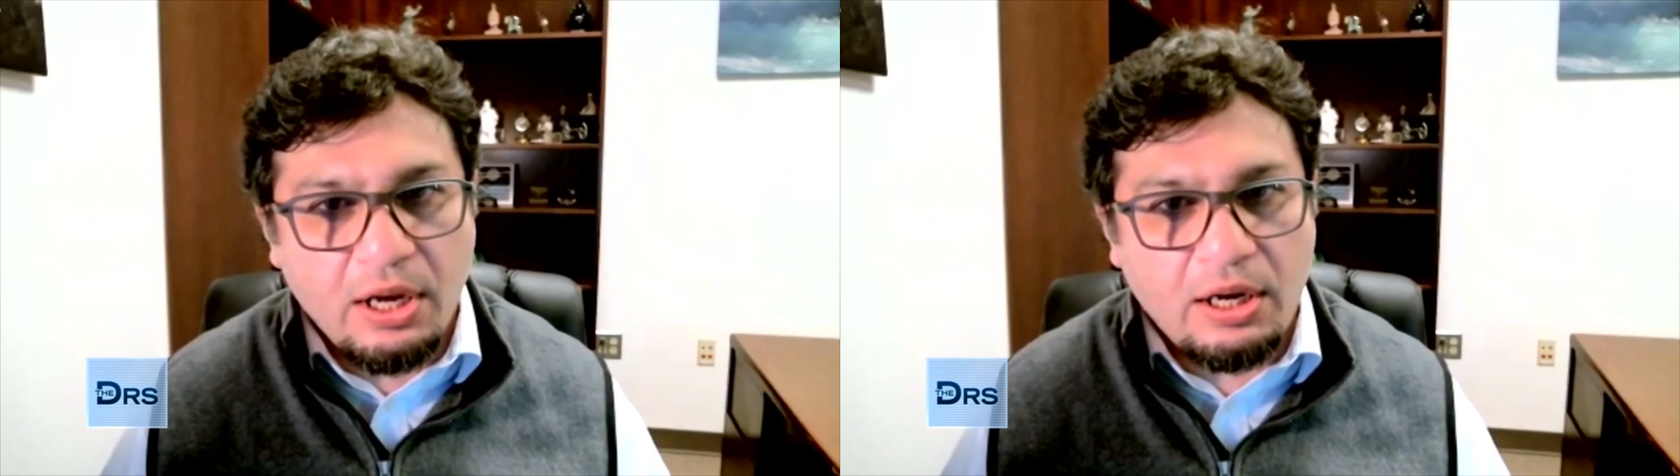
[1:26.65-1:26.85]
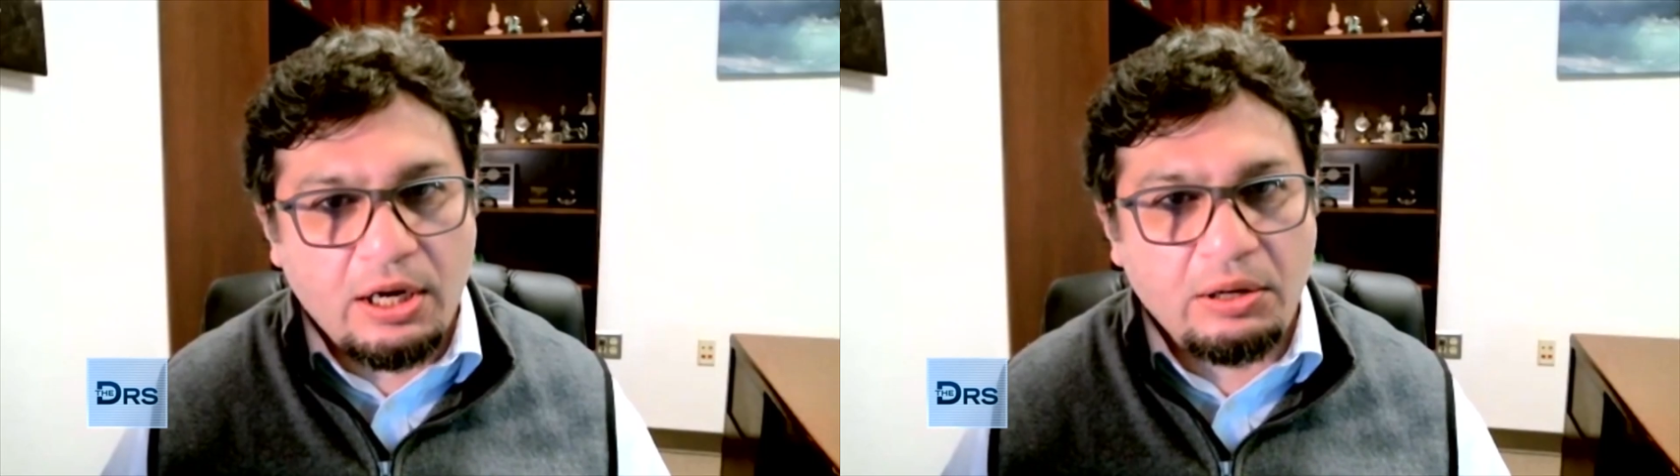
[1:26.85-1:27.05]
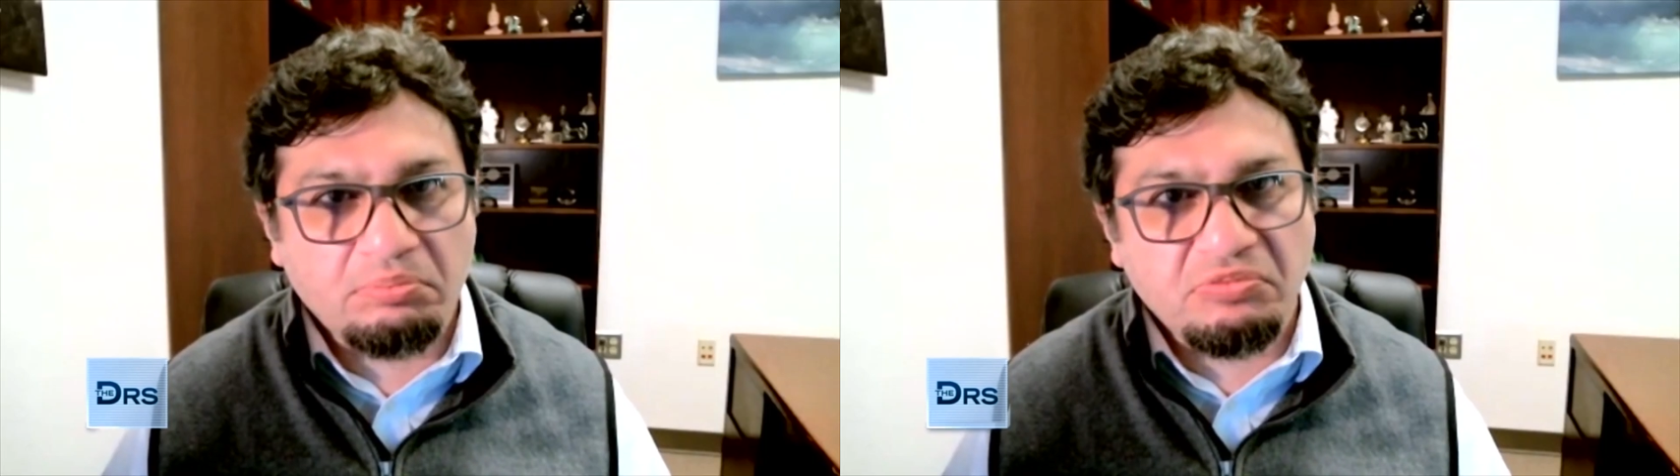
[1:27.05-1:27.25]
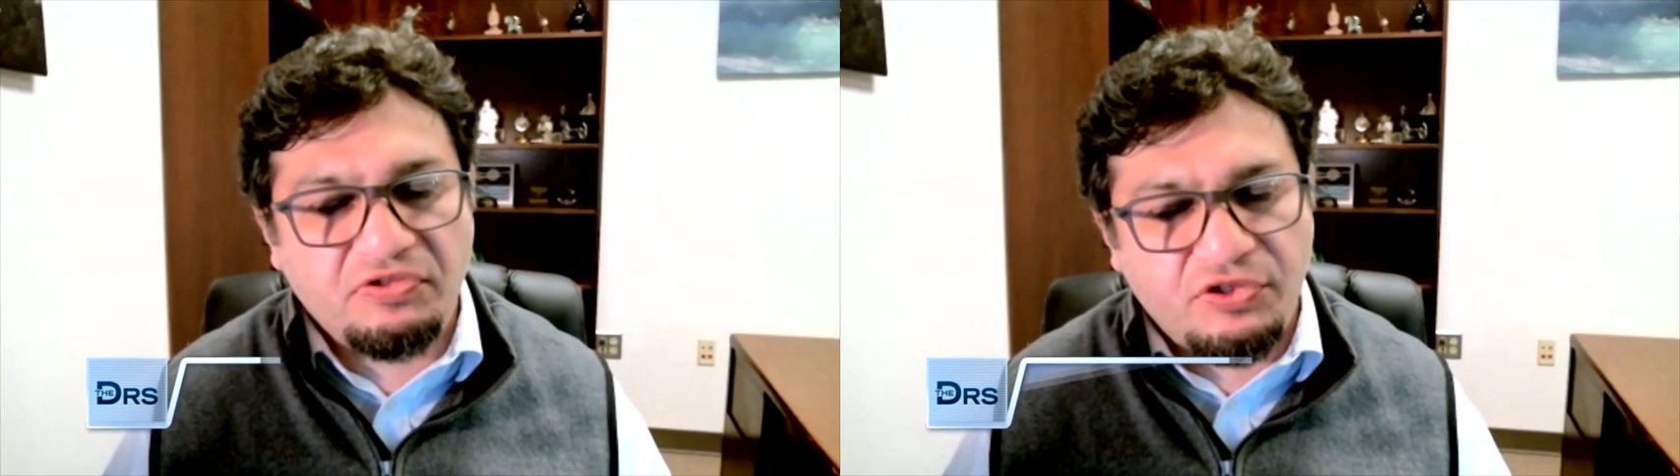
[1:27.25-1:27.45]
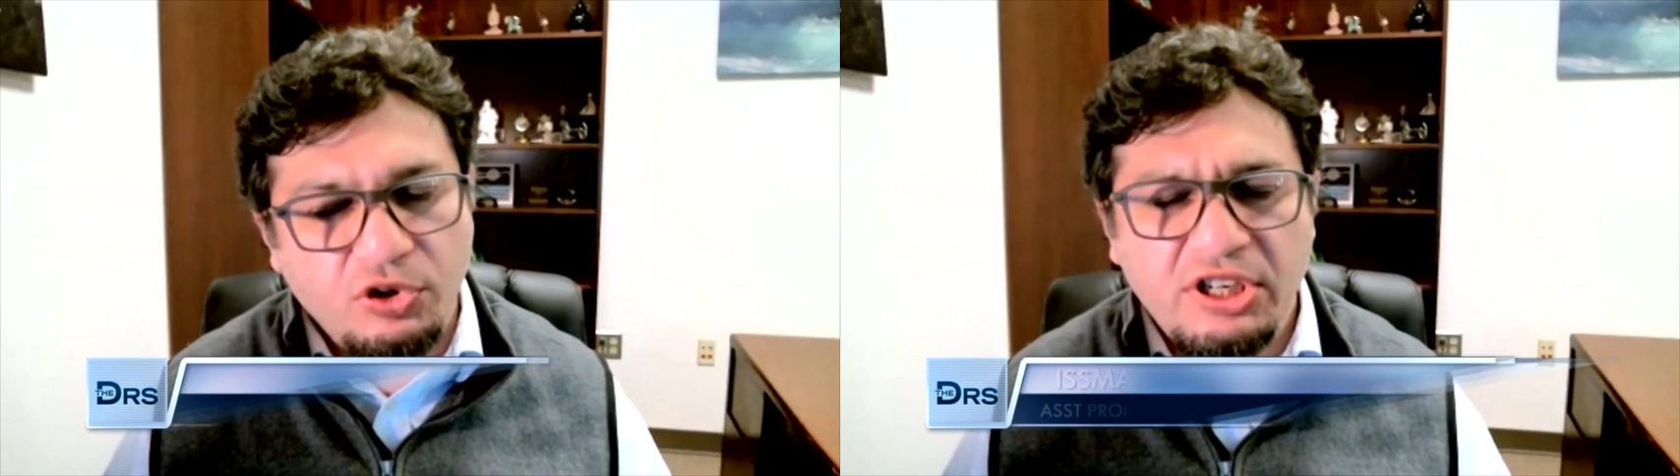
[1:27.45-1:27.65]
Um, a
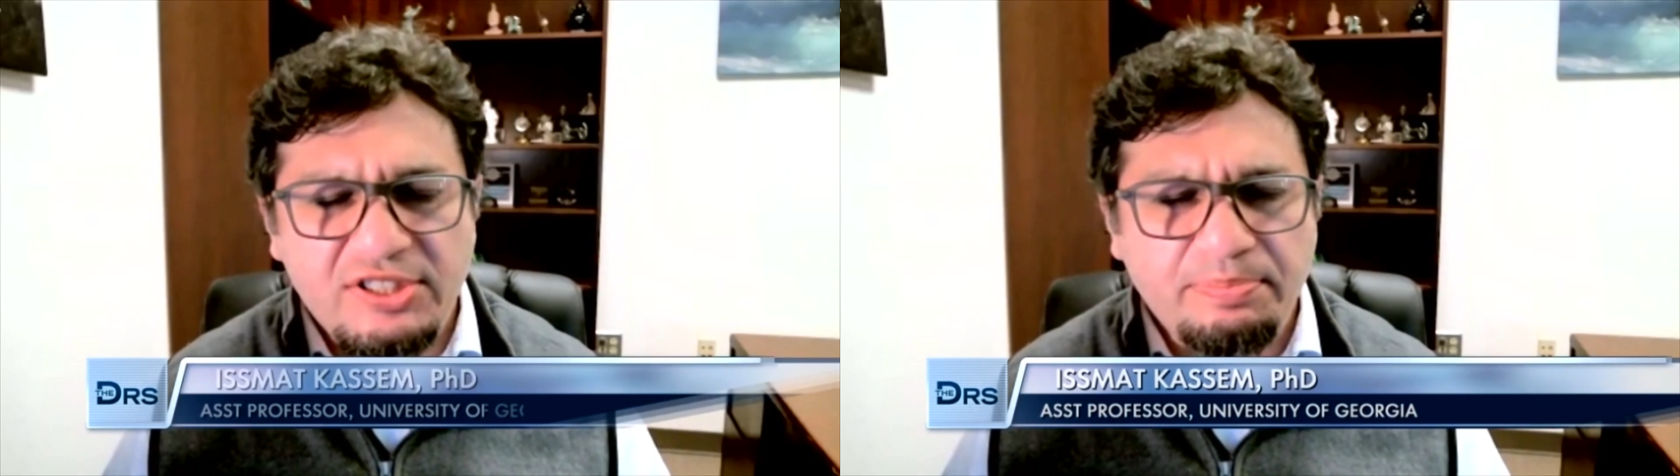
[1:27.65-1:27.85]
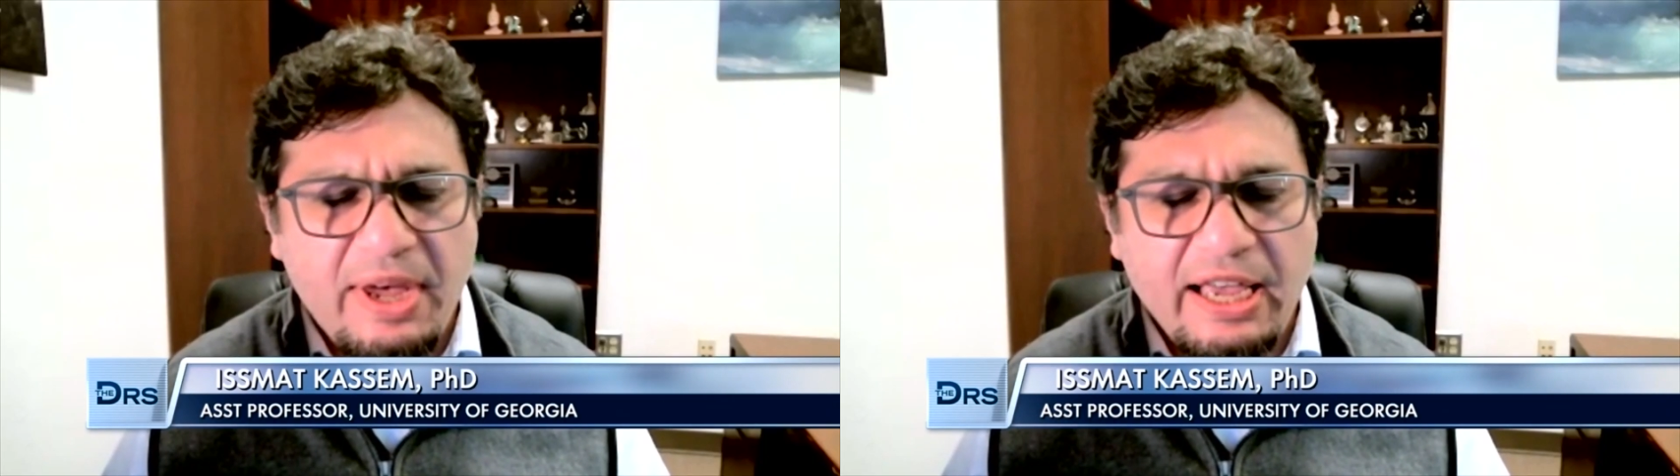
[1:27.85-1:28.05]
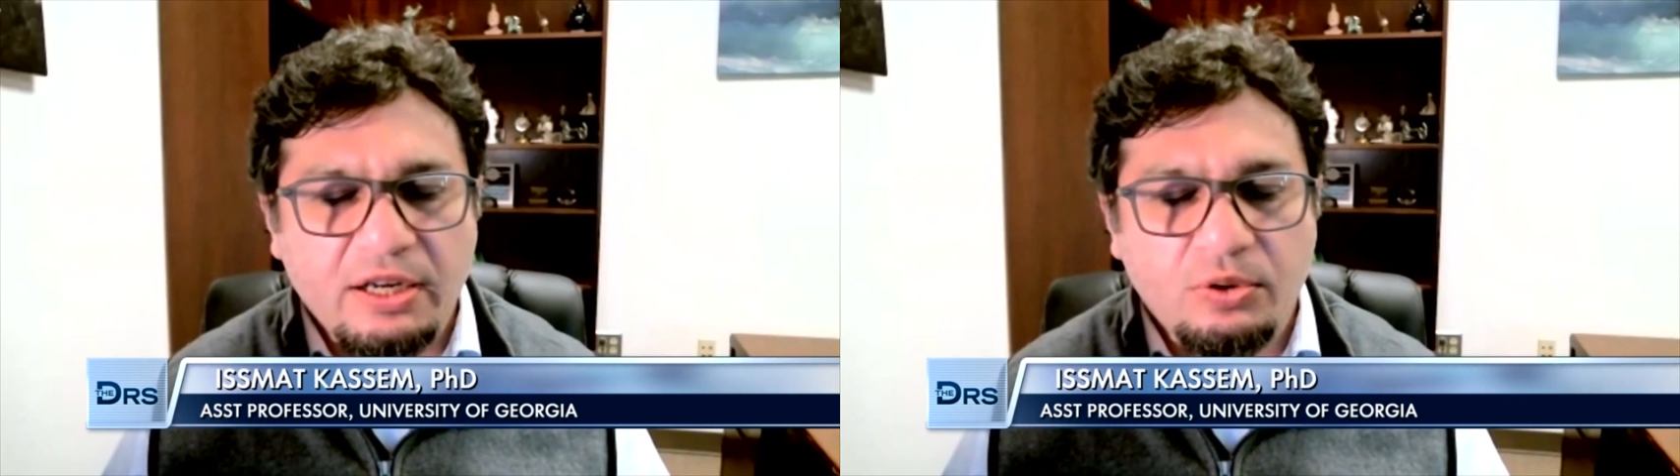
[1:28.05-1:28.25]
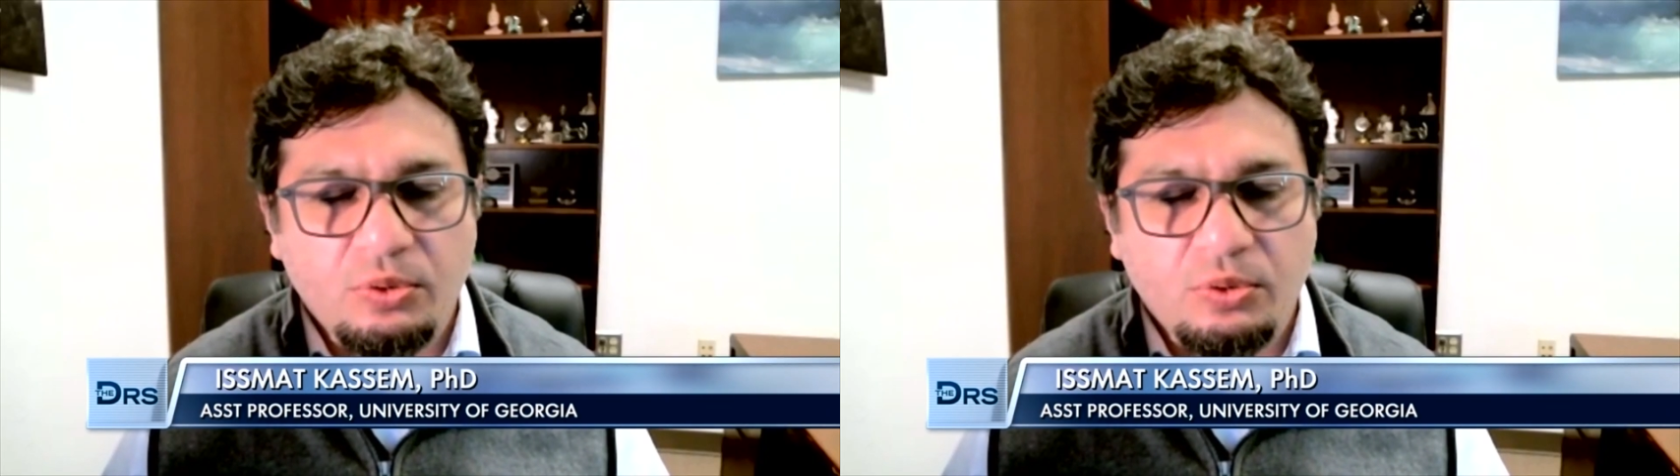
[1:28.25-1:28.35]
few years back,